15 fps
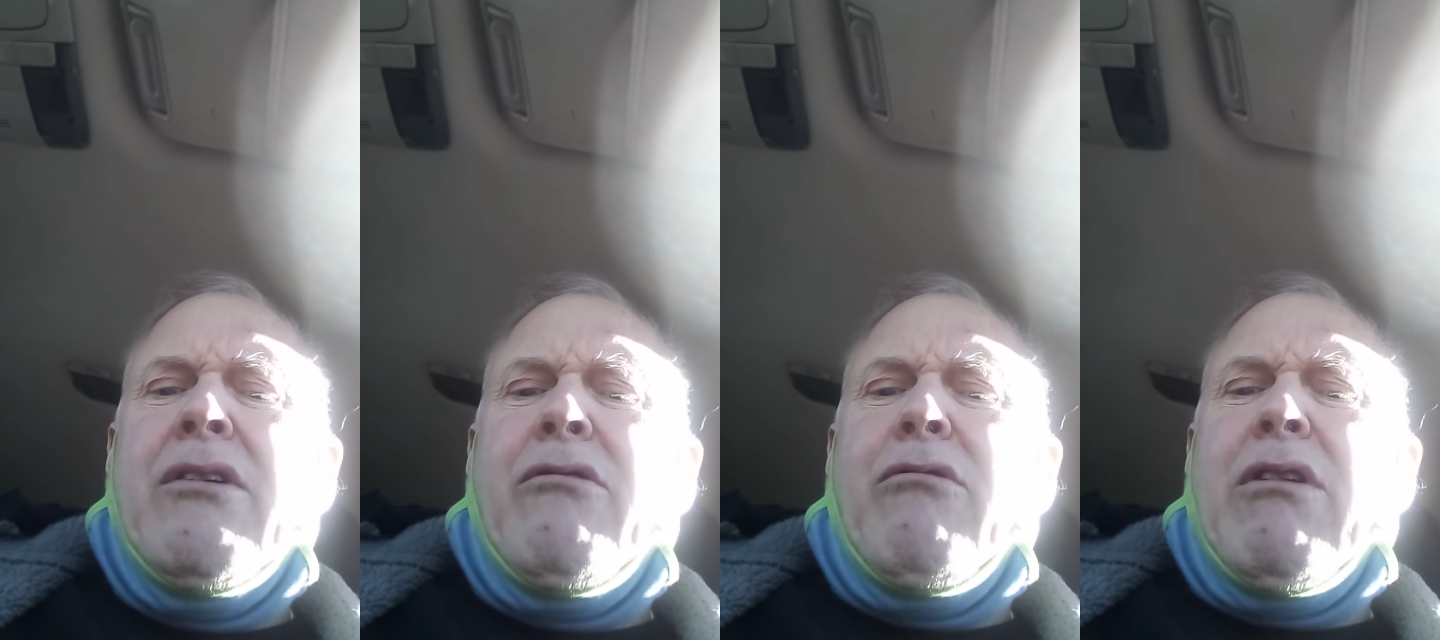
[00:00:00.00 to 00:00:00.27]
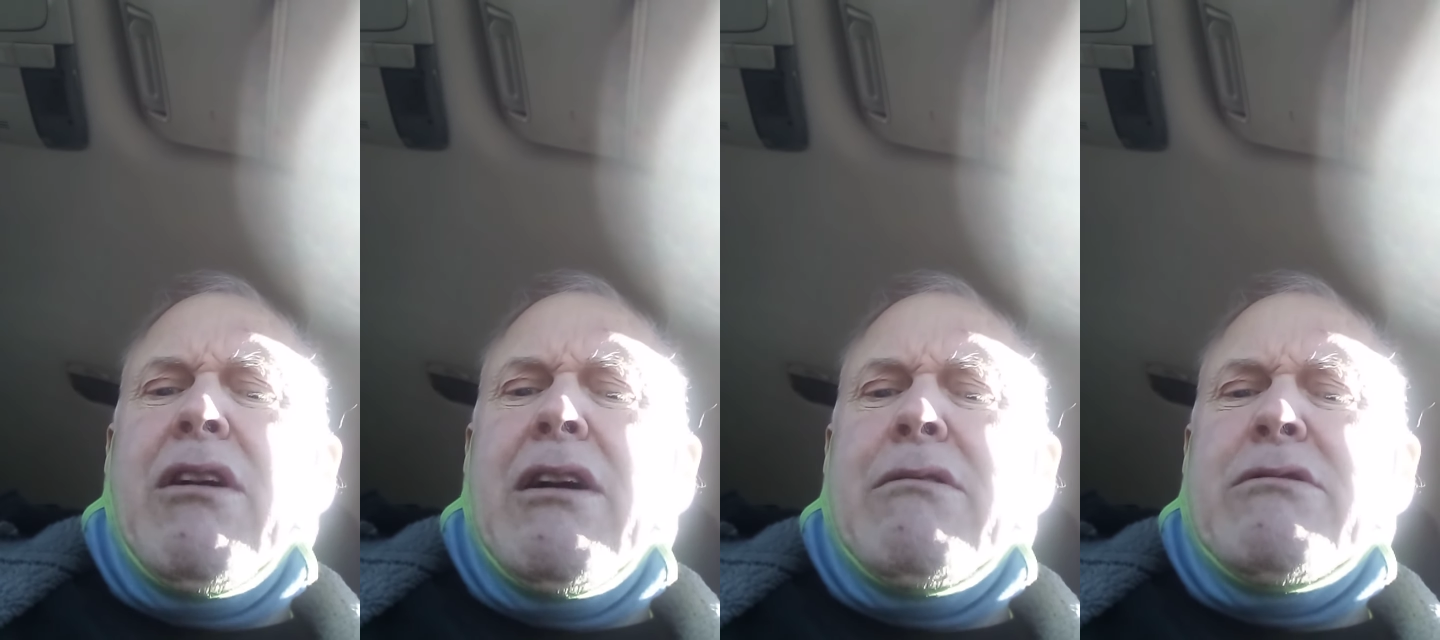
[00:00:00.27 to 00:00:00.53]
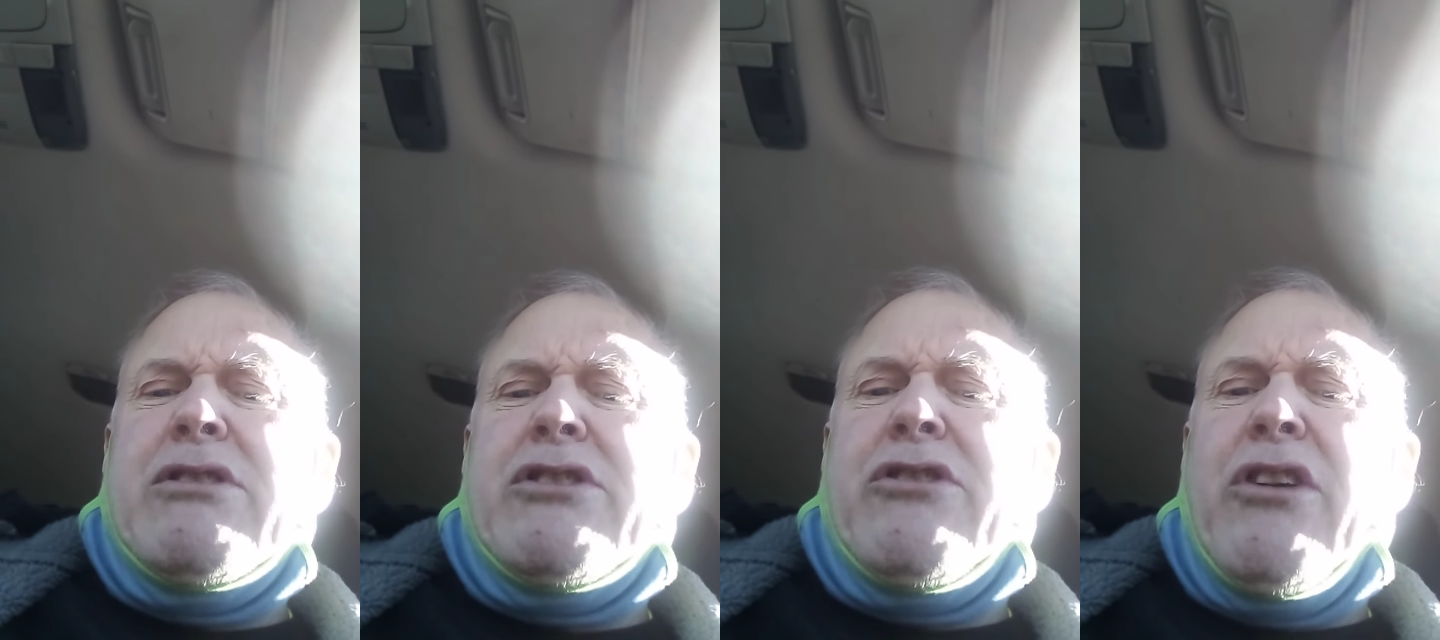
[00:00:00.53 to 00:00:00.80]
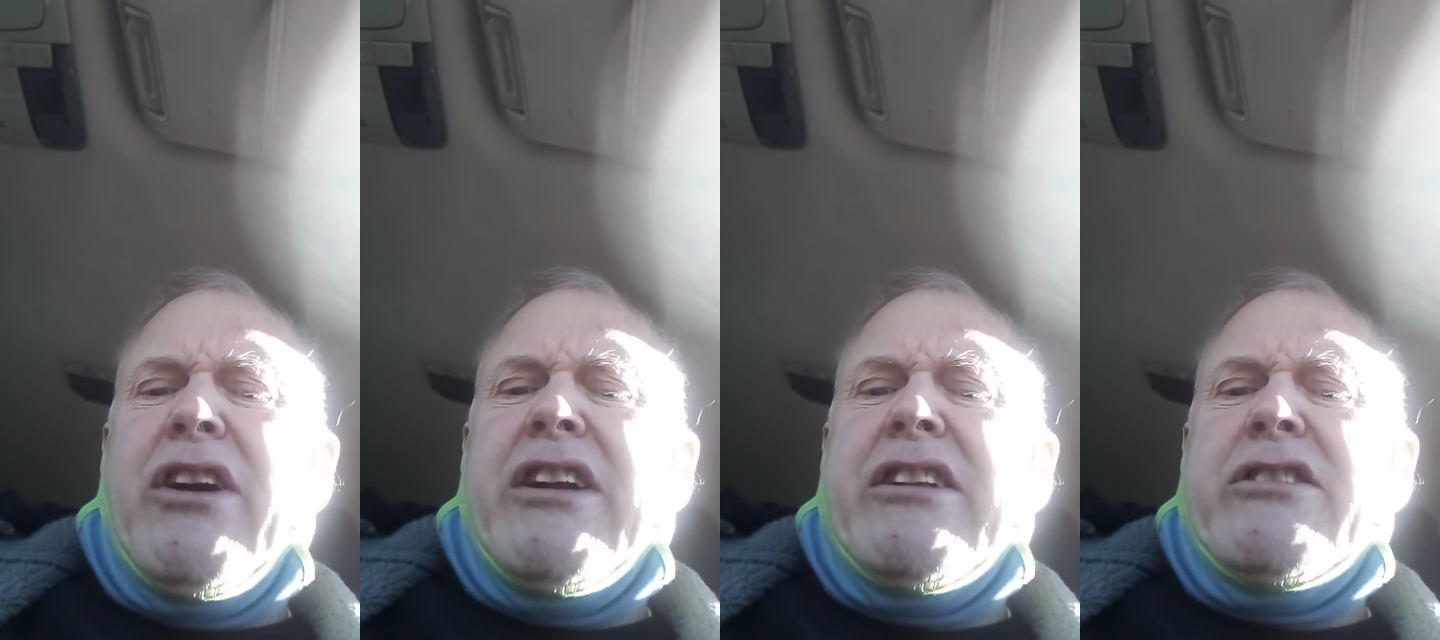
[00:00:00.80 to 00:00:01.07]
where I was
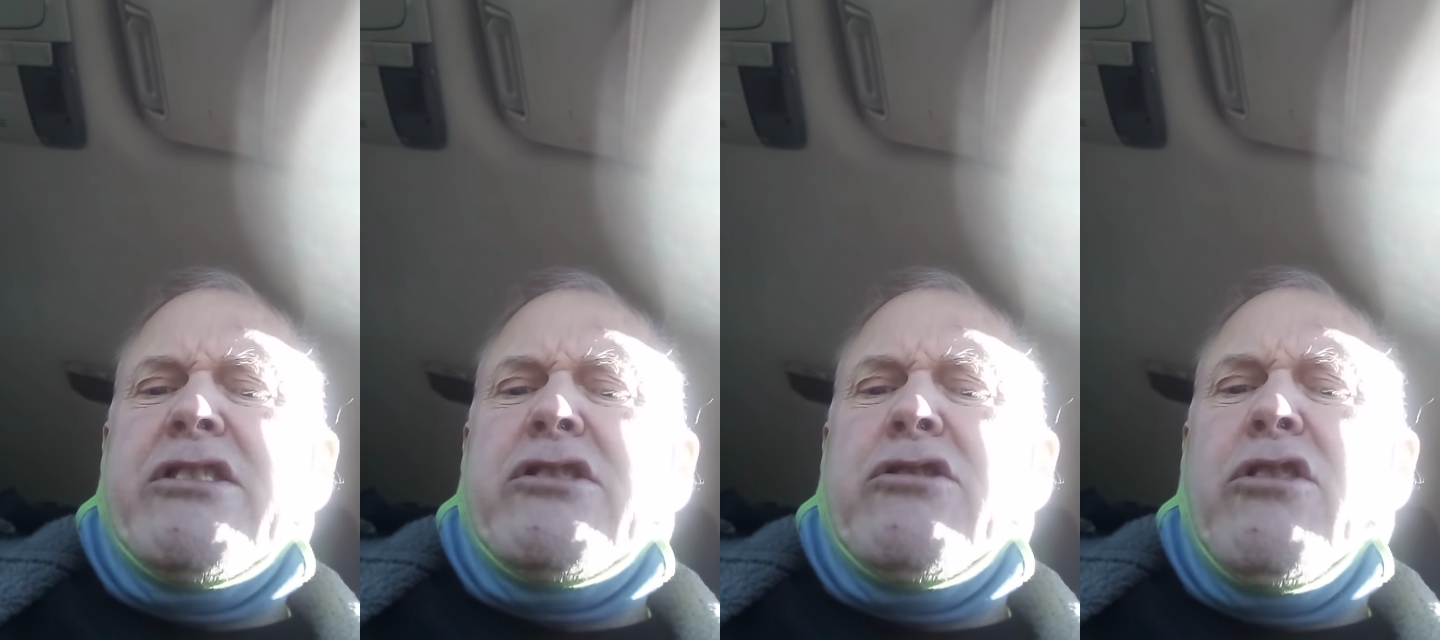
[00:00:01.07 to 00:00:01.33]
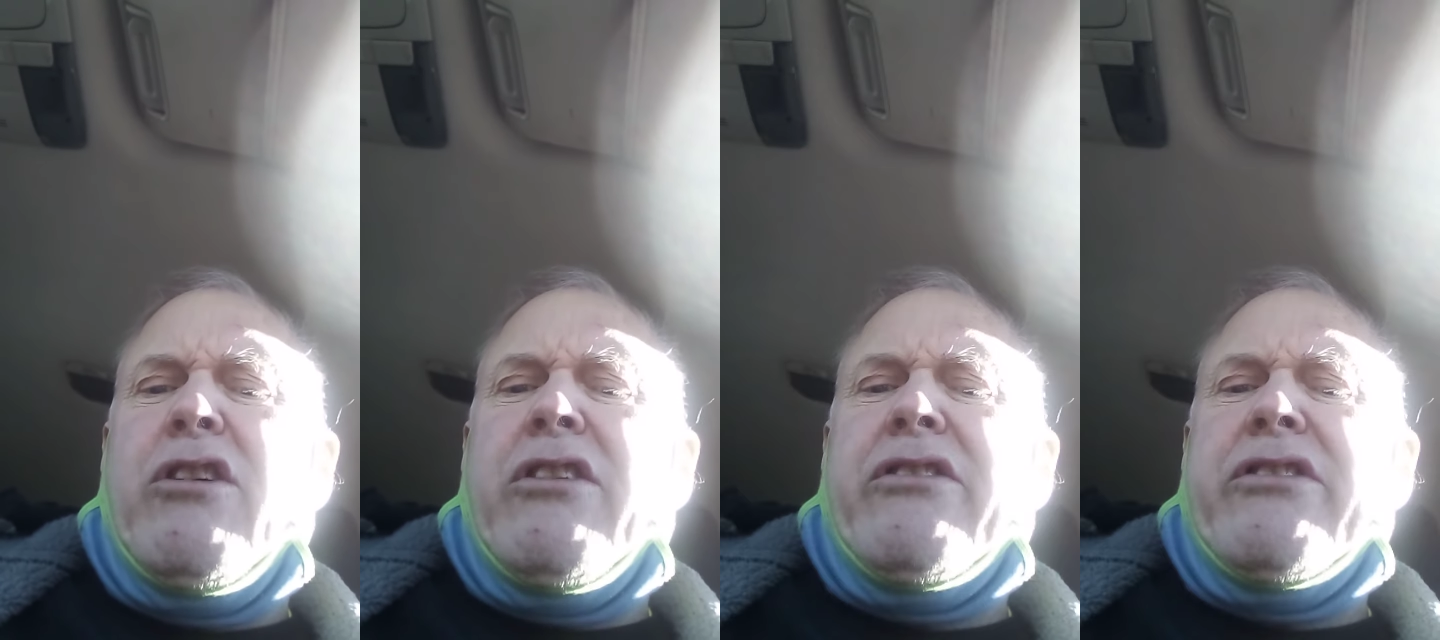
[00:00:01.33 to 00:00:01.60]
trying to install